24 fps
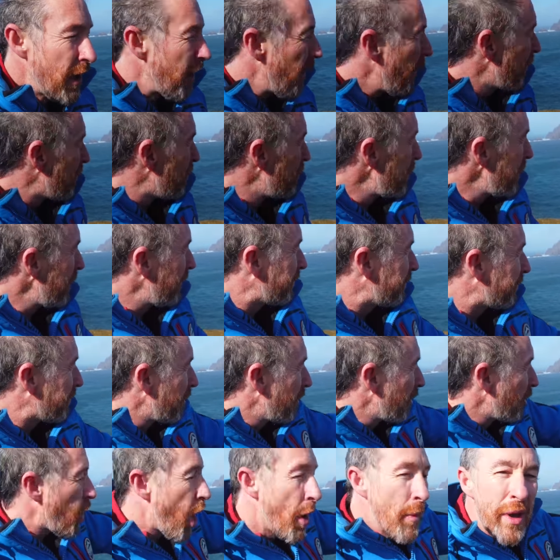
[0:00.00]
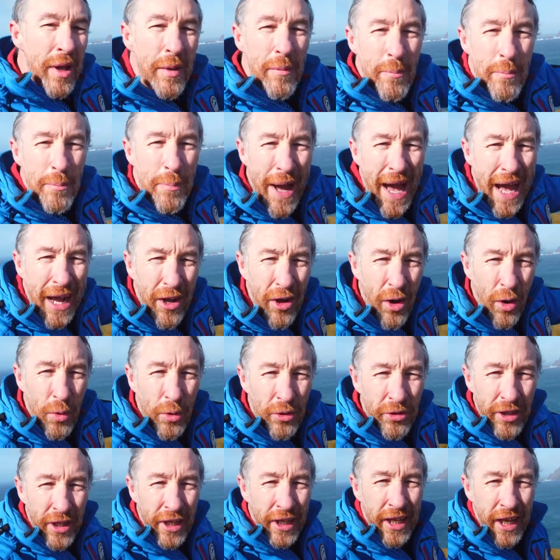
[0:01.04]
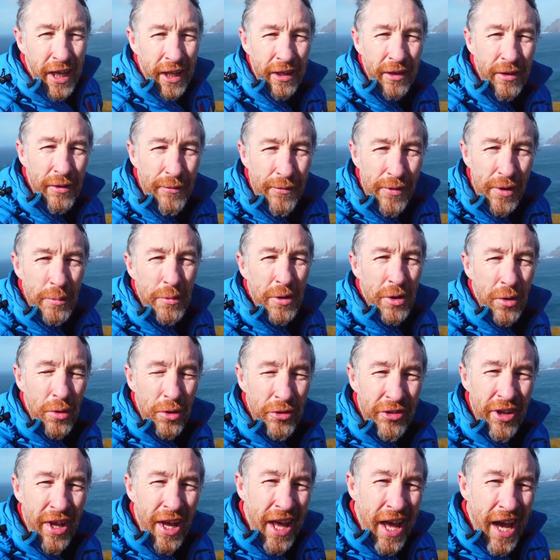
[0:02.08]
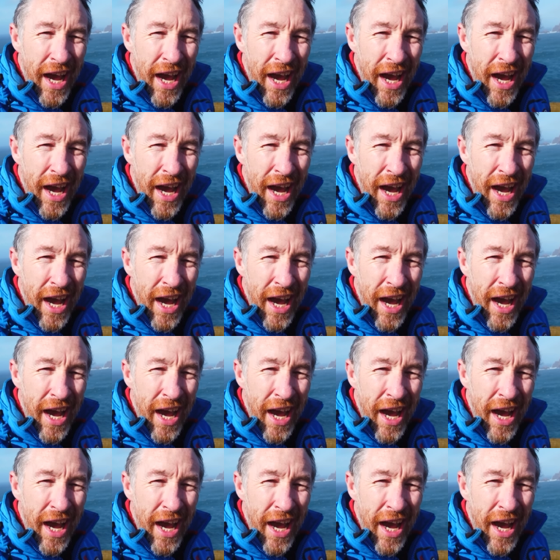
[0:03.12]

of mist coming back out again from those,